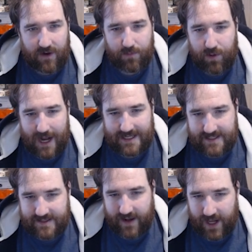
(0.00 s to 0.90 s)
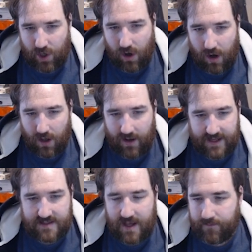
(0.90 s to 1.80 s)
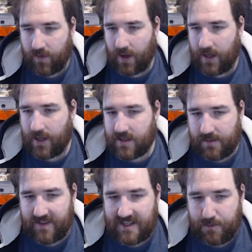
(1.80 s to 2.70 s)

of practice that I got. Like, some of these